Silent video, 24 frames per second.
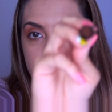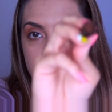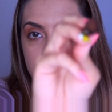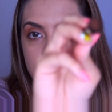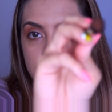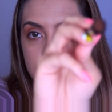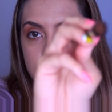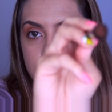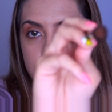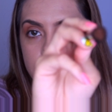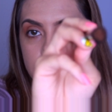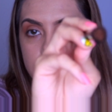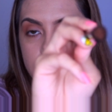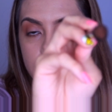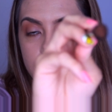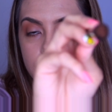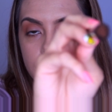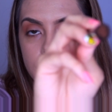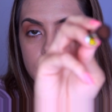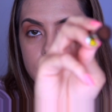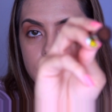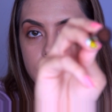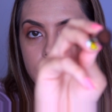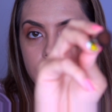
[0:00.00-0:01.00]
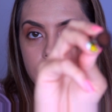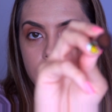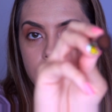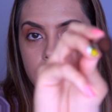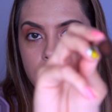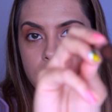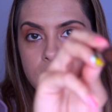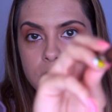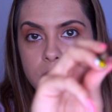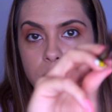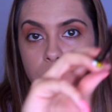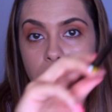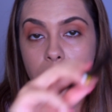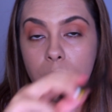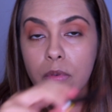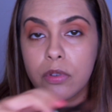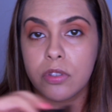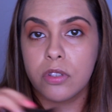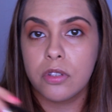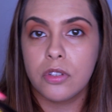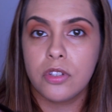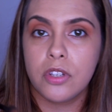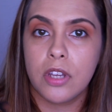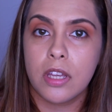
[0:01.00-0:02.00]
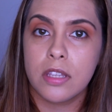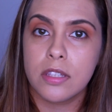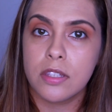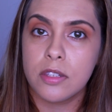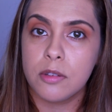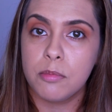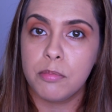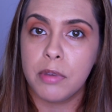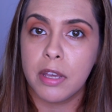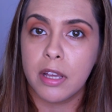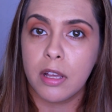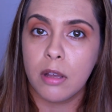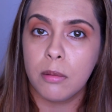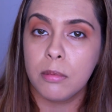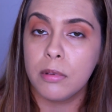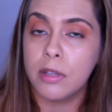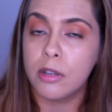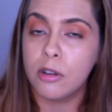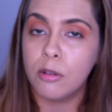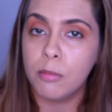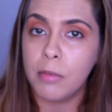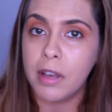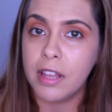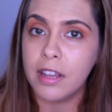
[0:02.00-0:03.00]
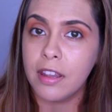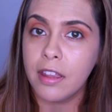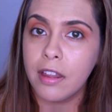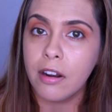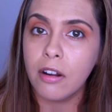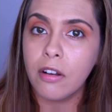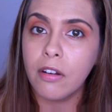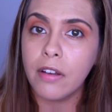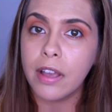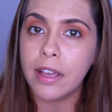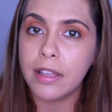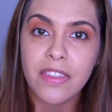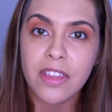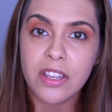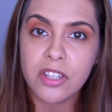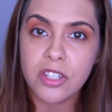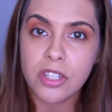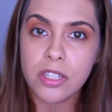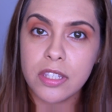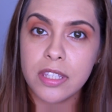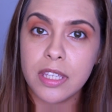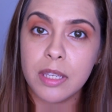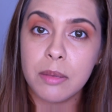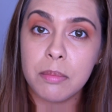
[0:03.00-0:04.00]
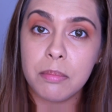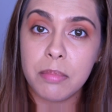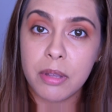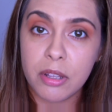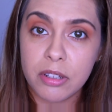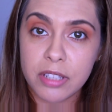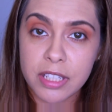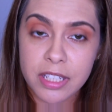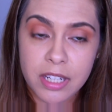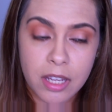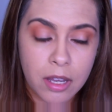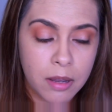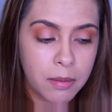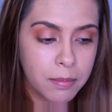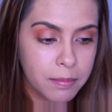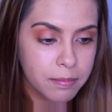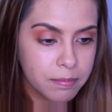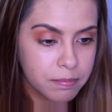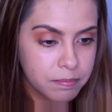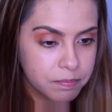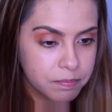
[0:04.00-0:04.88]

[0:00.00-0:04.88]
as you can see right there, so I would suggest to pick up little by little and then just keep building up.